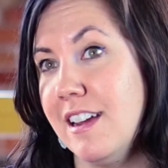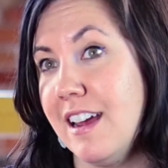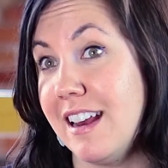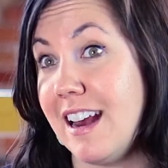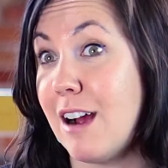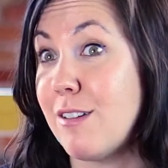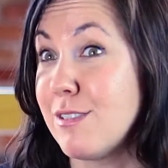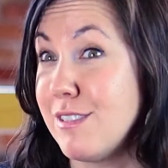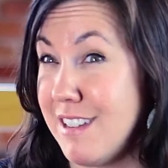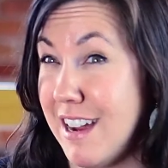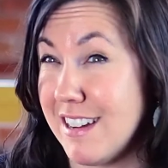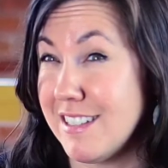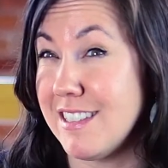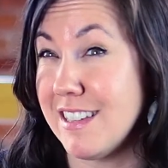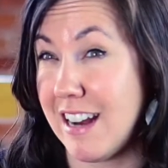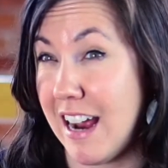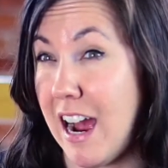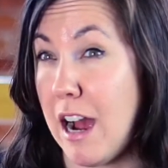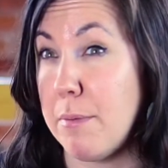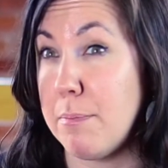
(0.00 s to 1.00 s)
and how does
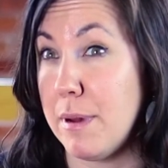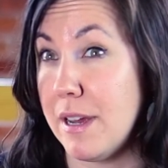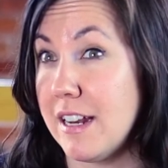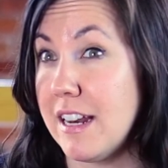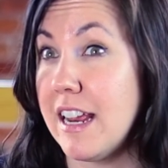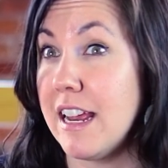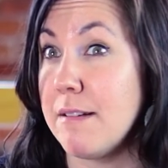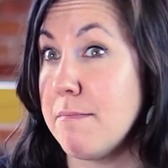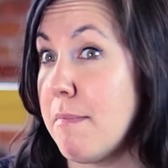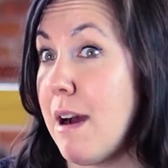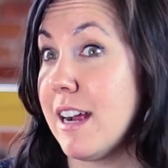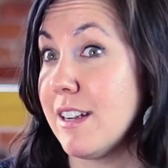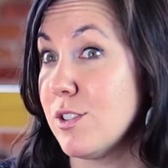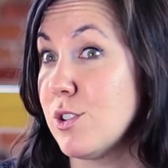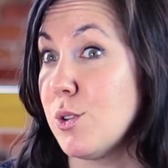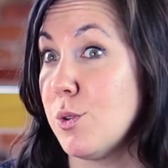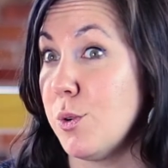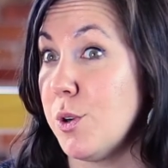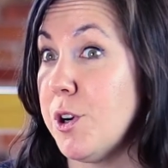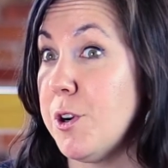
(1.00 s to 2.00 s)
it happen in my
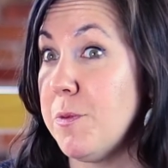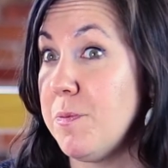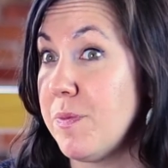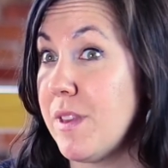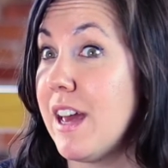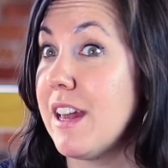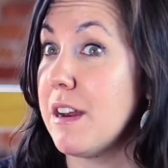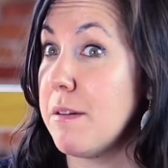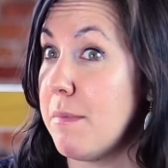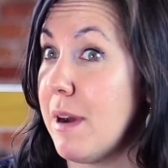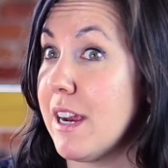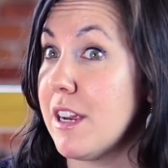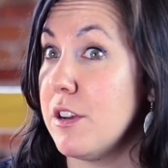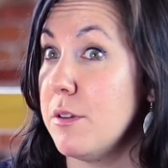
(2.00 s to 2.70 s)
school and in my